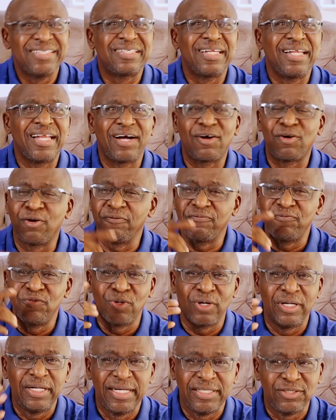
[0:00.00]
it's lack of
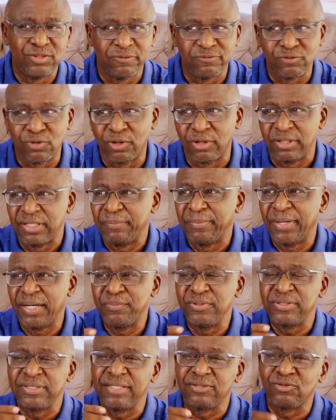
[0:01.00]
knowledge of God. The
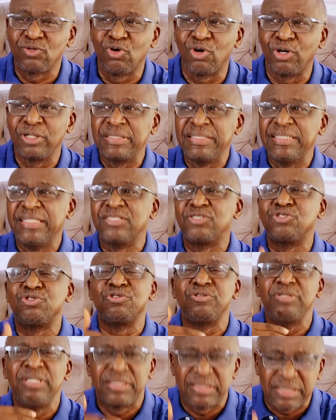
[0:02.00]
Bible says God is
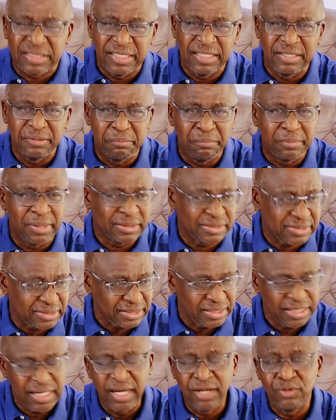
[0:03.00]
rich in
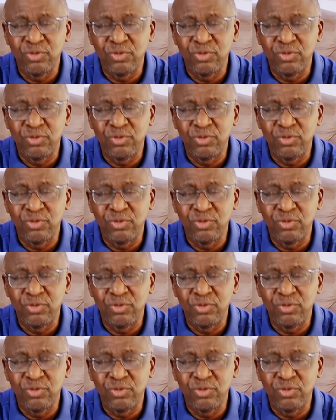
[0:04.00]
mercy.